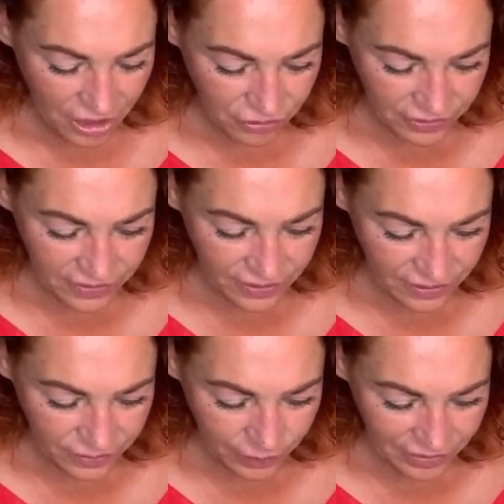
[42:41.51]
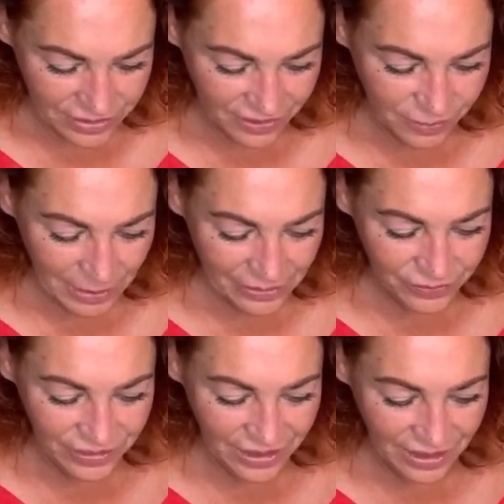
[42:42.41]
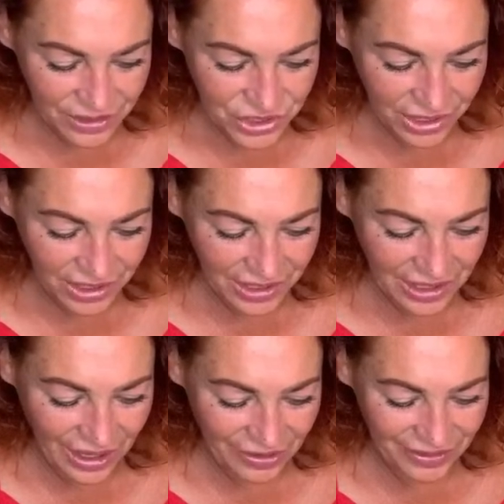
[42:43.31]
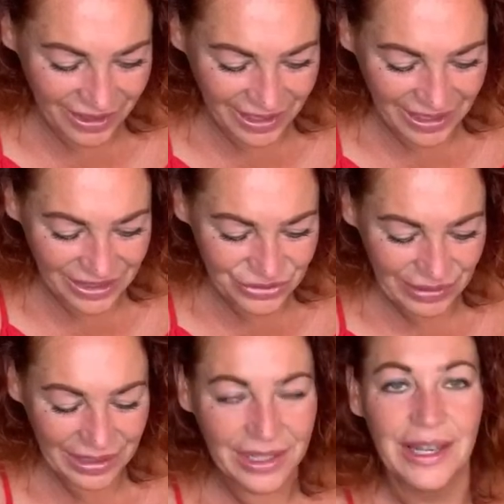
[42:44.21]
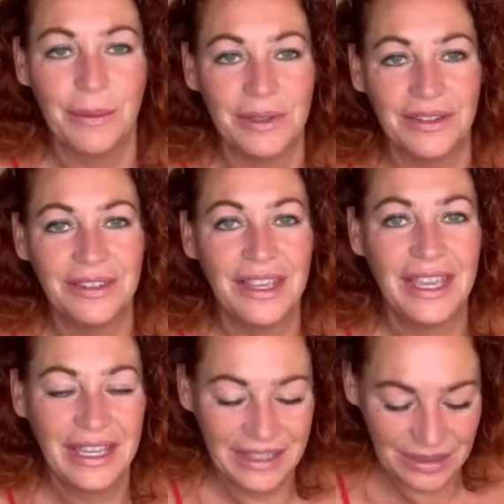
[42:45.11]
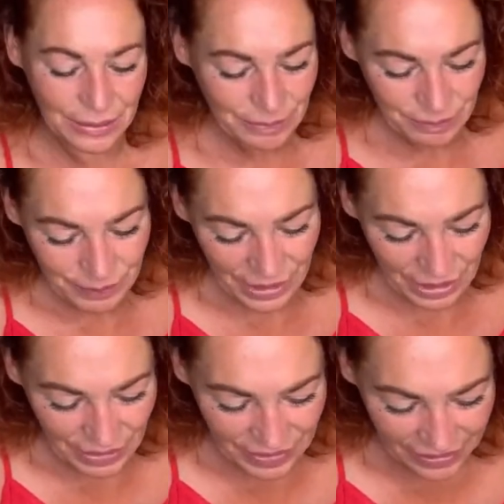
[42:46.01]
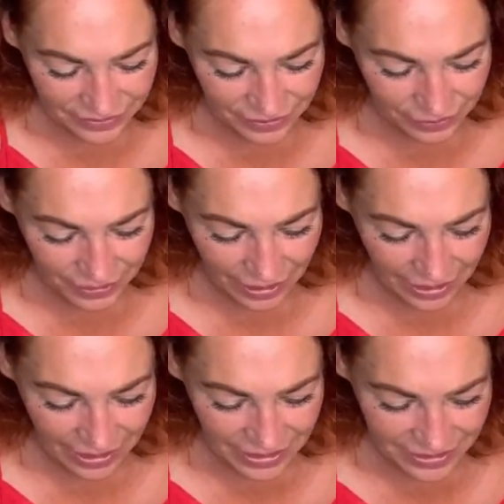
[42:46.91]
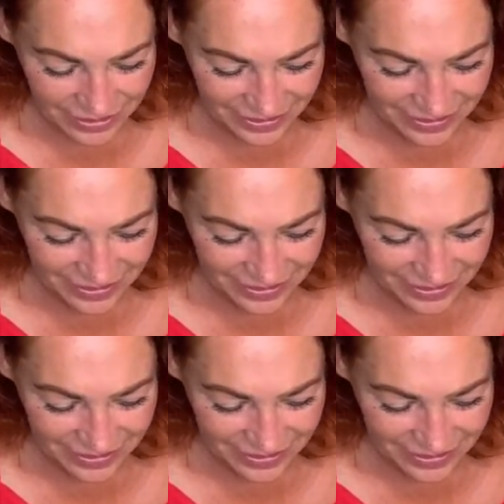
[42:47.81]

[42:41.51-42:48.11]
Christie's wearing the smell of dinner, chicken curry and drinking lemon tea. That's okay.